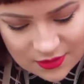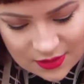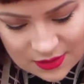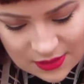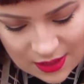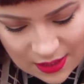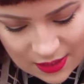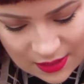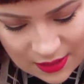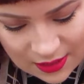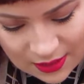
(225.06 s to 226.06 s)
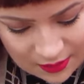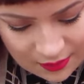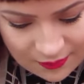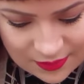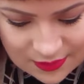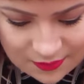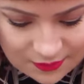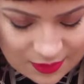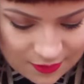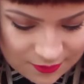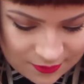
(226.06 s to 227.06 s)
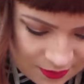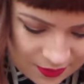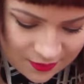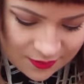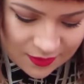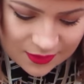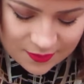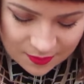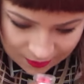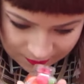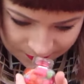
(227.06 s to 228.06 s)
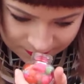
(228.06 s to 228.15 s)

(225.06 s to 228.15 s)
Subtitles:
Does it say? Oh, I don't know. Do they smell?